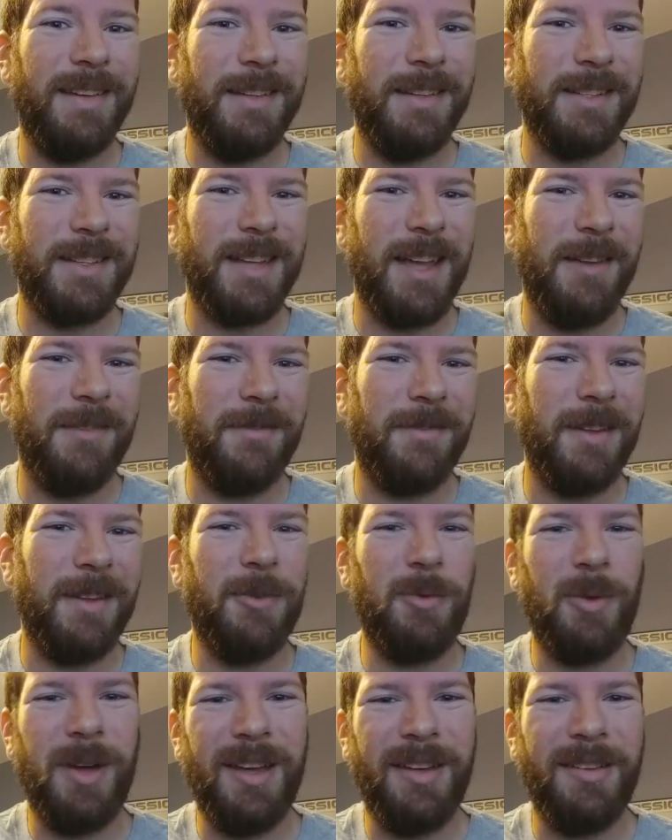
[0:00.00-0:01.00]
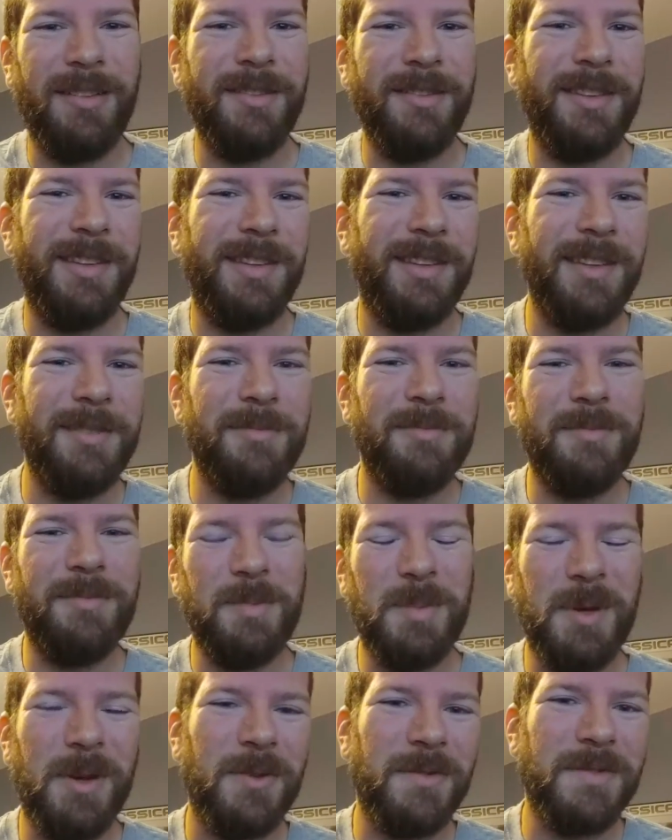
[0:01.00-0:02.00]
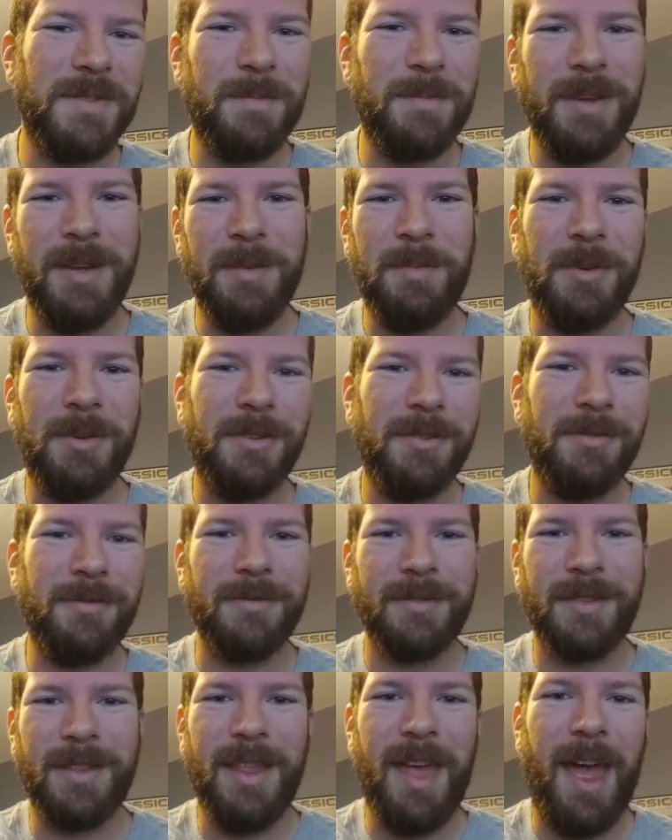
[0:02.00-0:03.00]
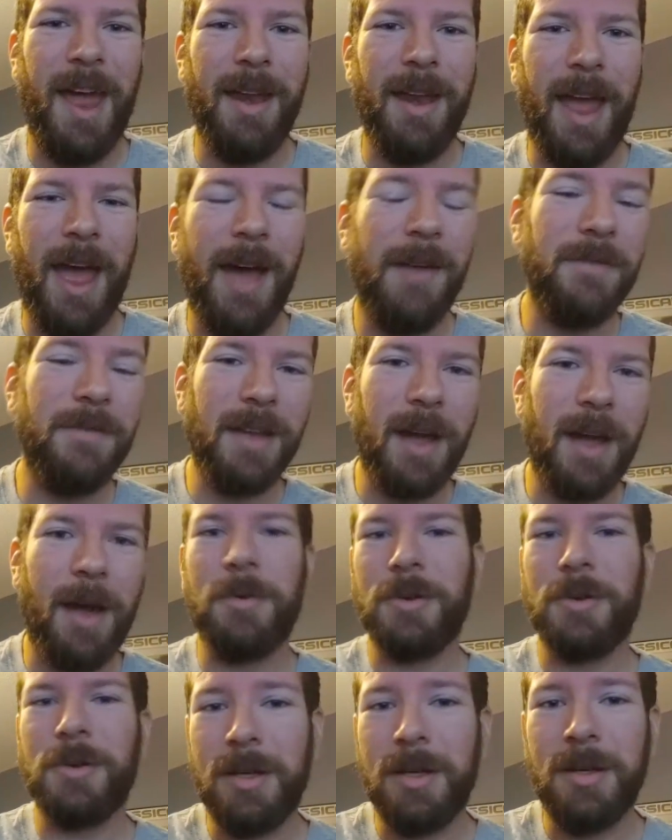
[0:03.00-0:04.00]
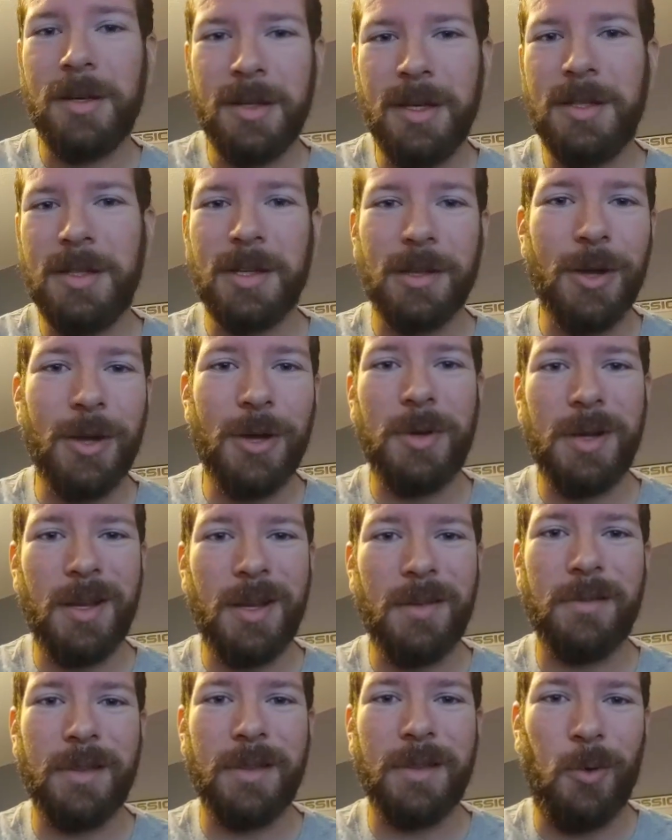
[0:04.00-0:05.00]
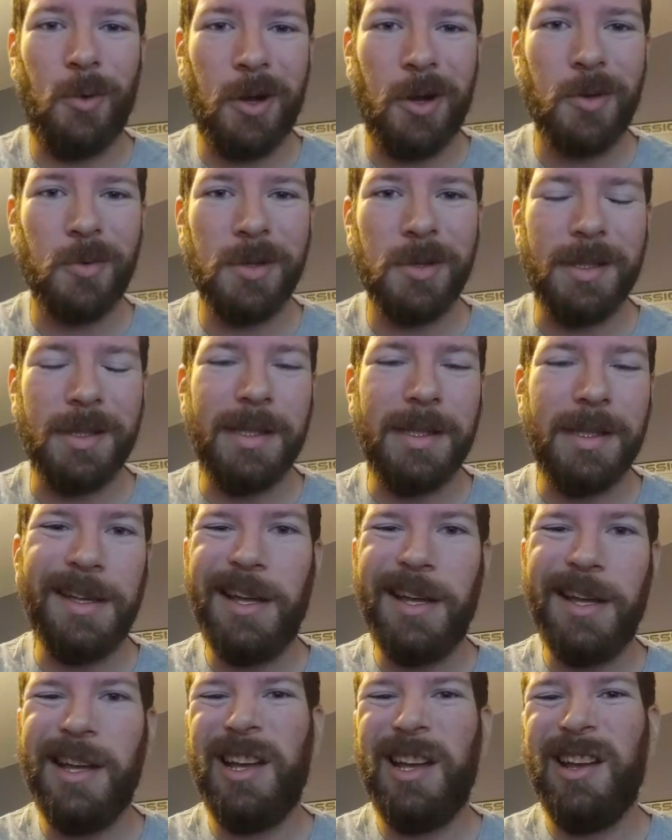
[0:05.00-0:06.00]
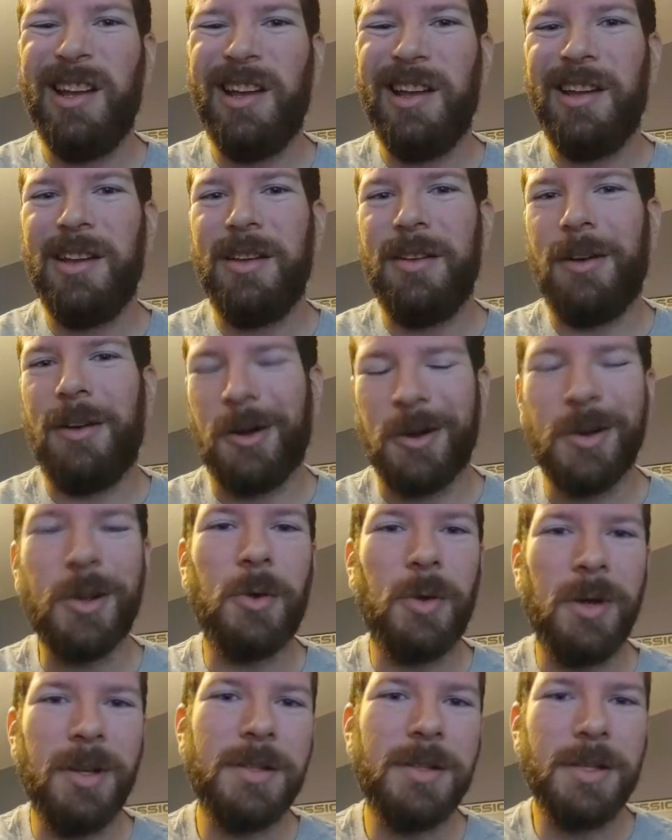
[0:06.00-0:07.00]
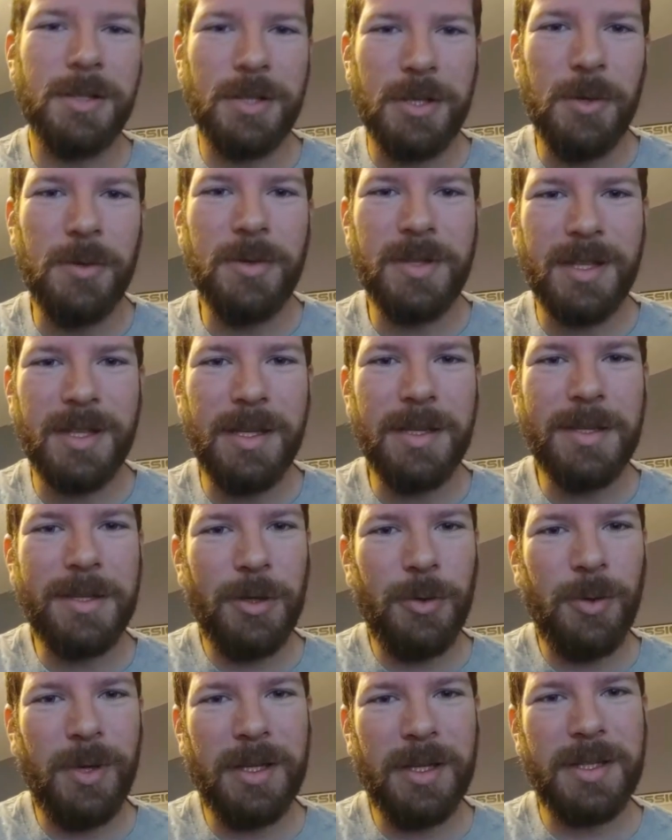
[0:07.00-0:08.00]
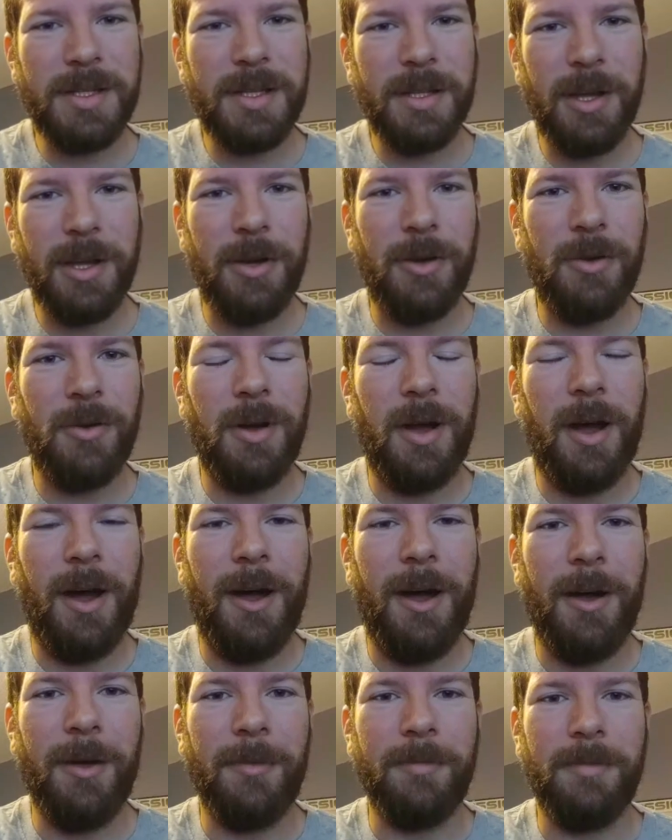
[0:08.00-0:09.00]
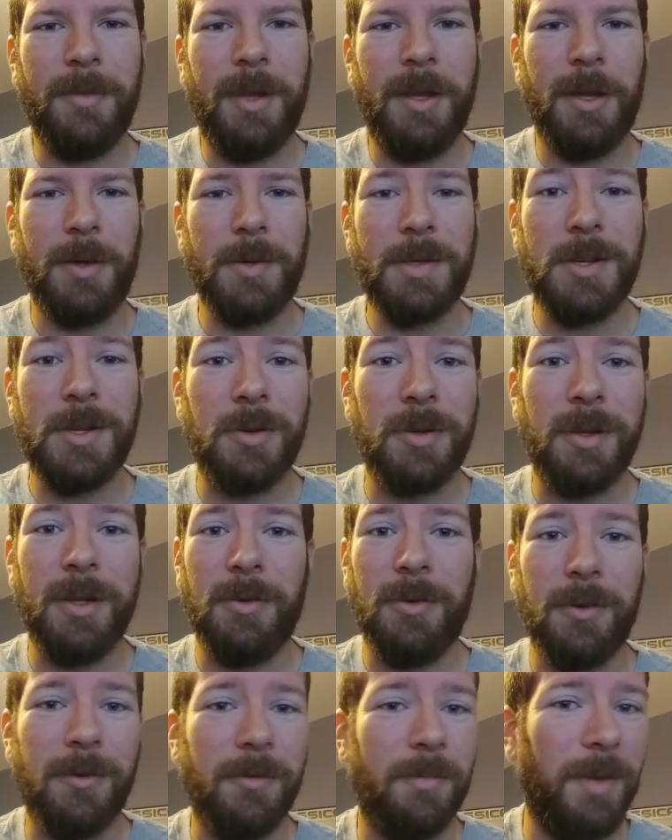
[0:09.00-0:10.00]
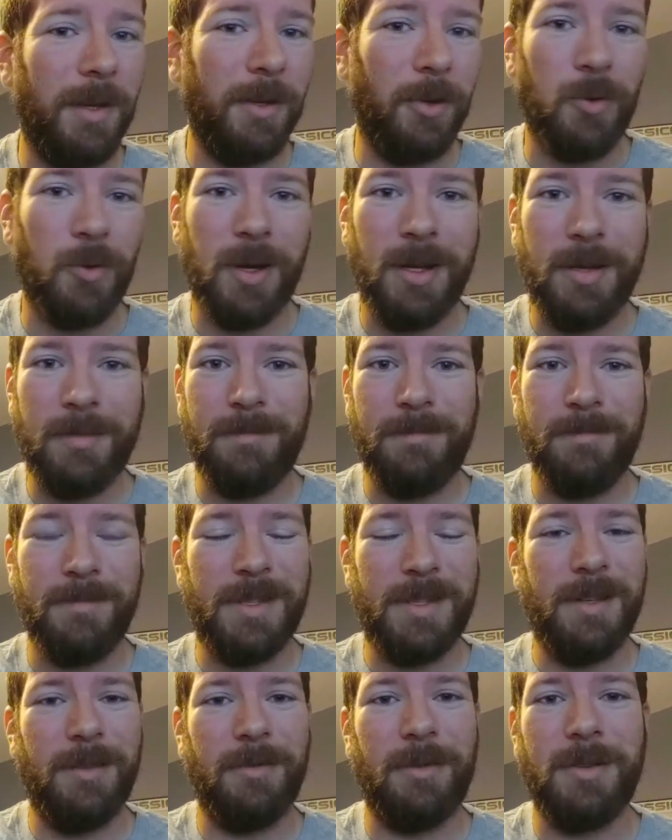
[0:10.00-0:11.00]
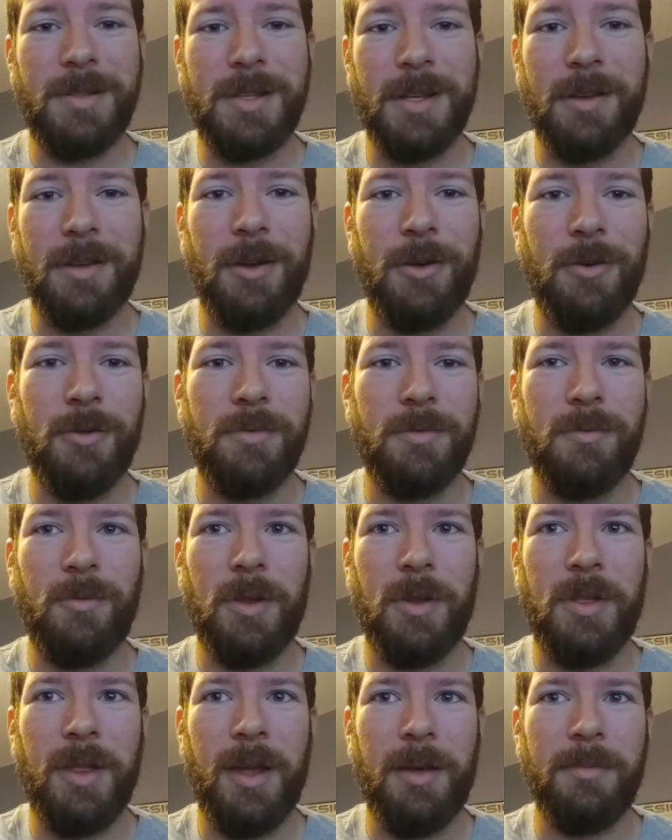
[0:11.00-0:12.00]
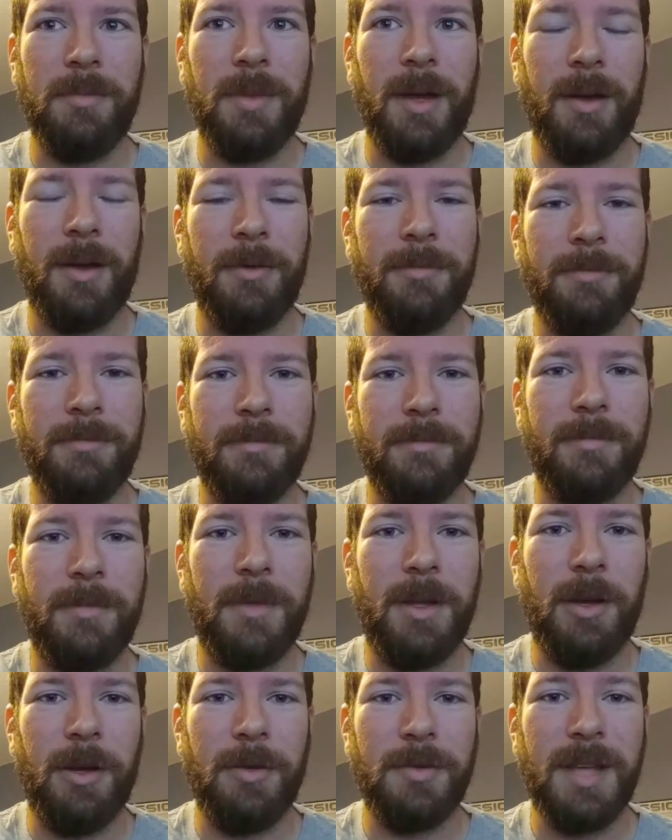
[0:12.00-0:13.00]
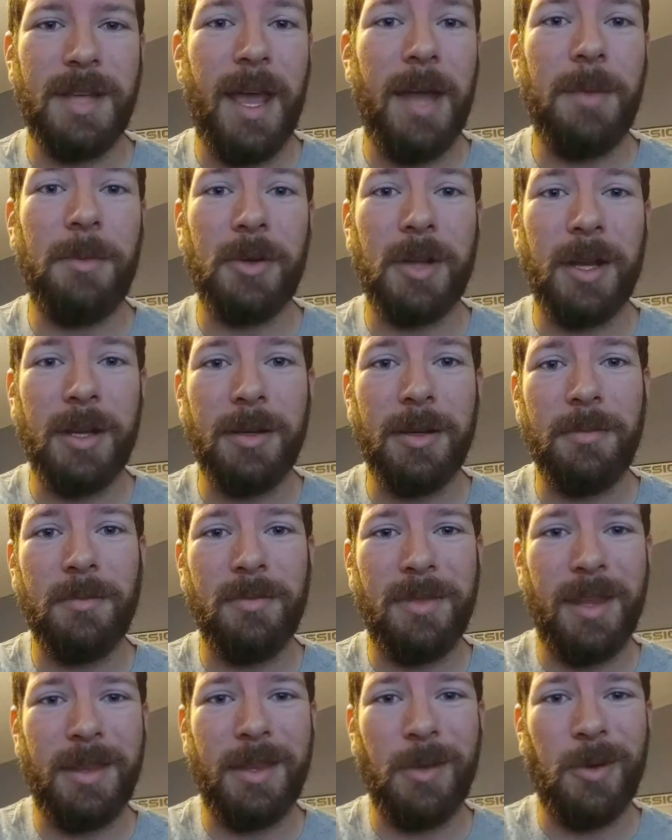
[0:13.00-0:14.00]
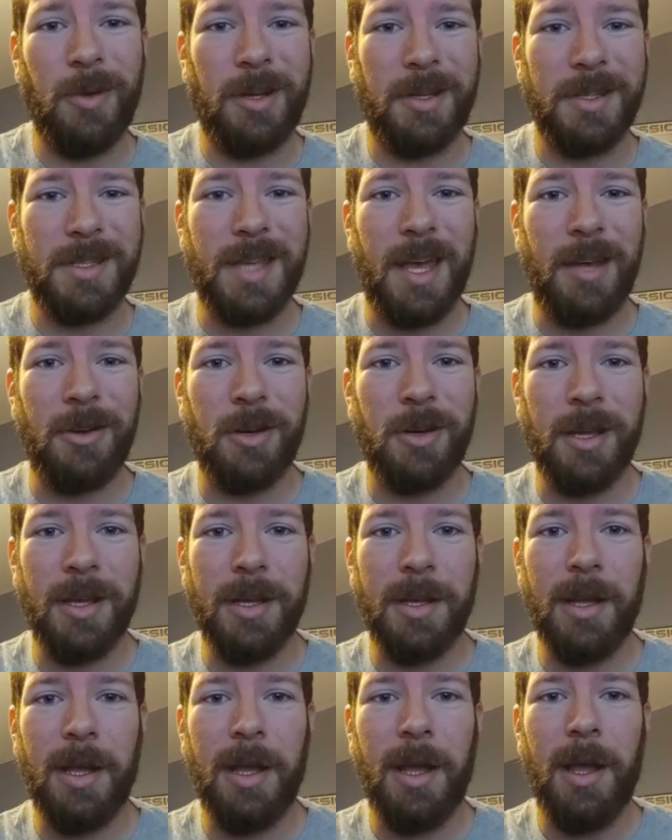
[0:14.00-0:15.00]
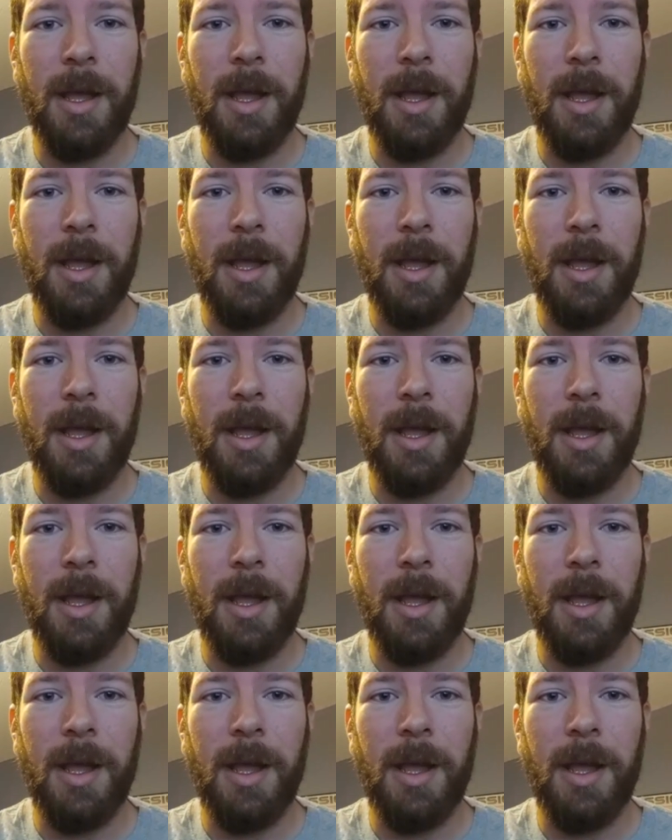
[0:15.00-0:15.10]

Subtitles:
idea is kind of like, well, most people that have the opportunity to go whenever they want really aren't going to choose these 2 weeks to go. Certainly it would have been great to go with them, to Animal Kingdom that they went on Saturday.